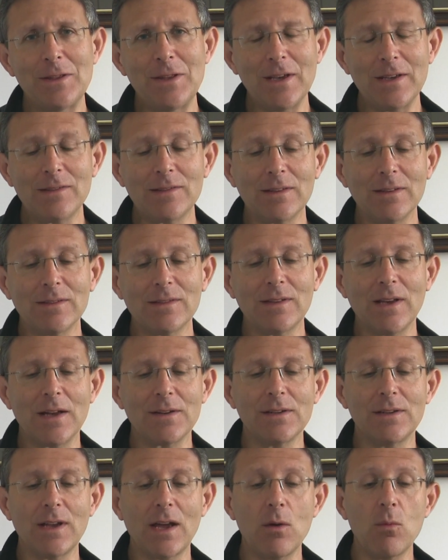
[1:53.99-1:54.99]
this
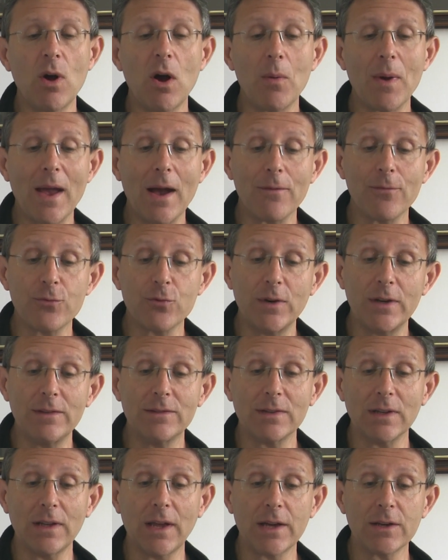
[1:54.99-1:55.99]
Saturday, where we have three
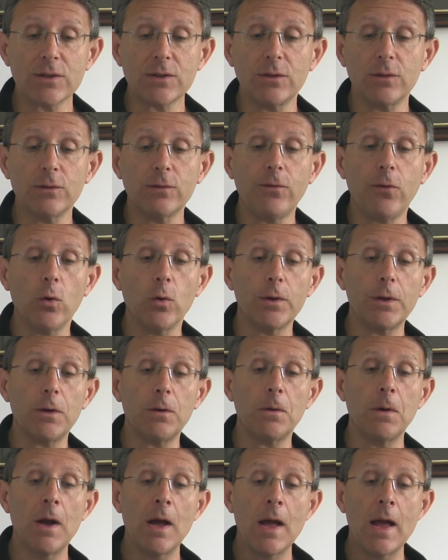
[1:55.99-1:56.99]
selections for
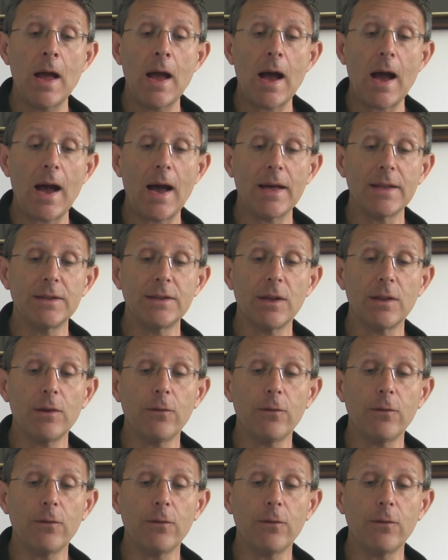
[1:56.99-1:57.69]
you and uh,